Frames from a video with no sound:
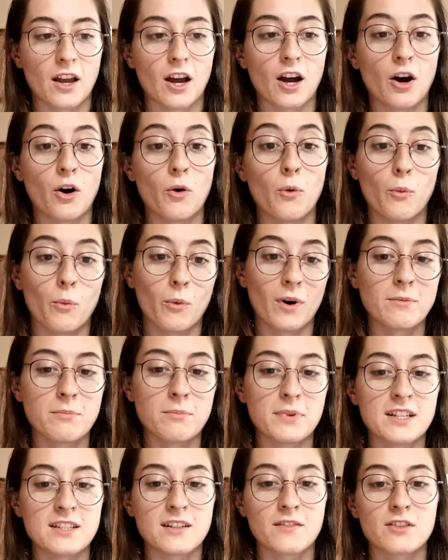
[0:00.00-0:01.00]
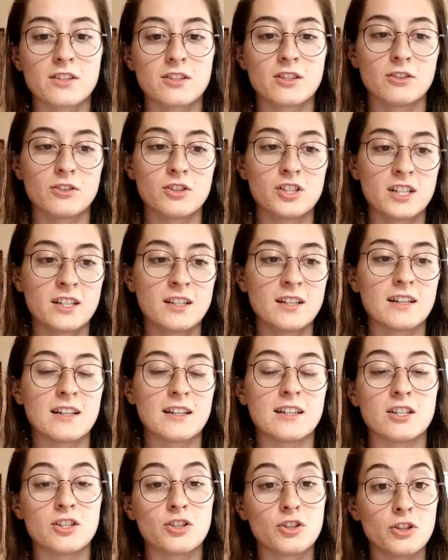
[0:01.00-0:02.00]
Uh, one piece of the solution
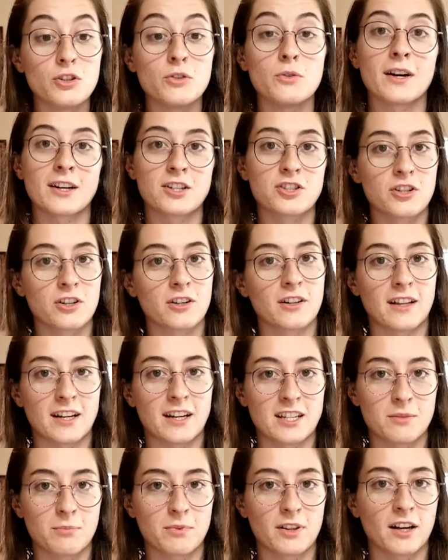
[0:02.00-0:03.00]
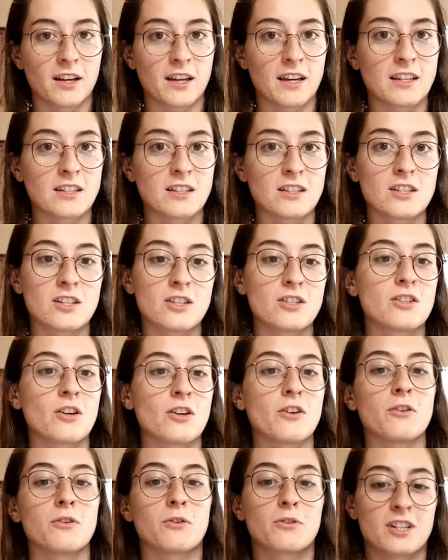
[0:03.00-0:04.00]
is to externalize plugins.
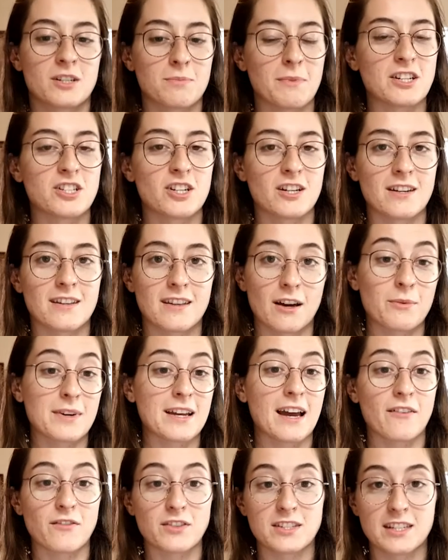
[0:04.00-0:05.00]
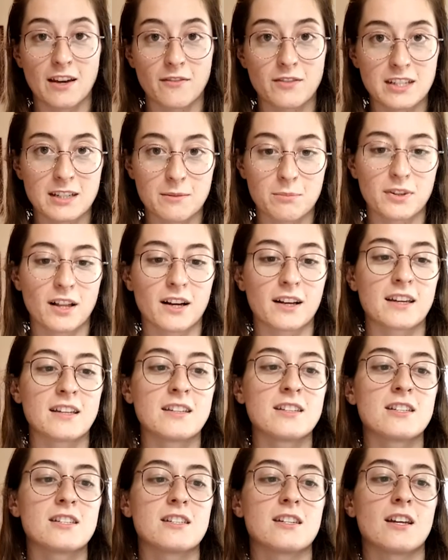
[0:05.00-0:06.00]
So, Chris mentioned that we have 70
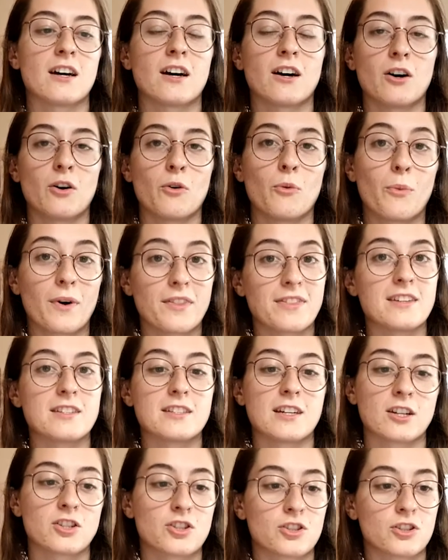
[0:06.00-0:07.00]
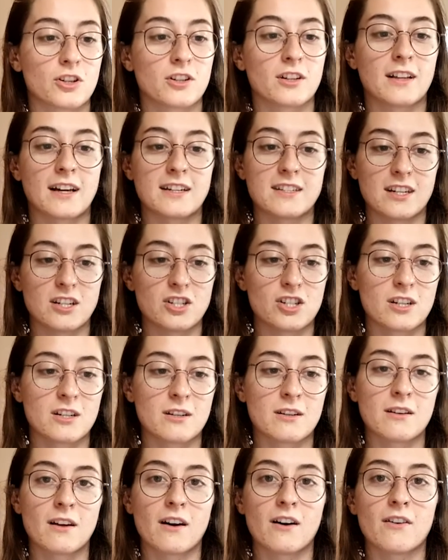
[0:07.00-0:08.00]
plugins. Uh, what this
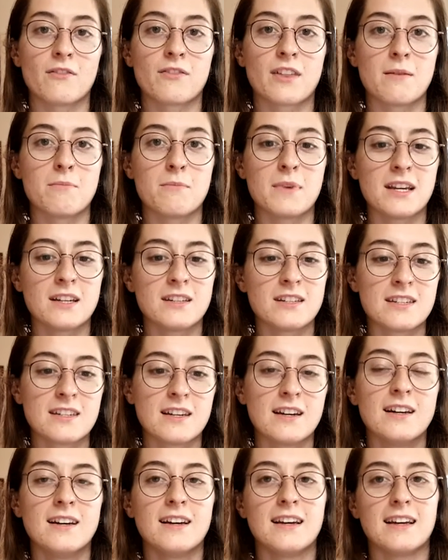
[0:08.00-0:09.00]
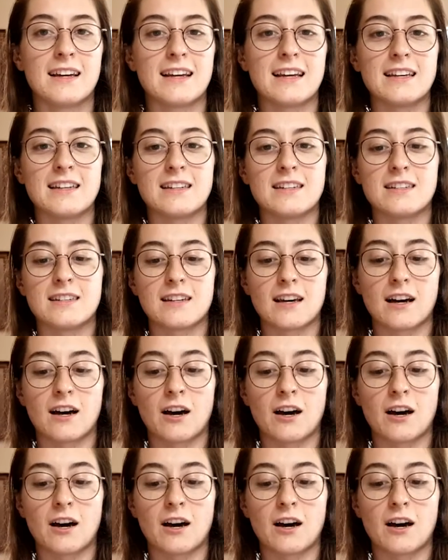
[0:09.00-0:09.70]
externalization of them means is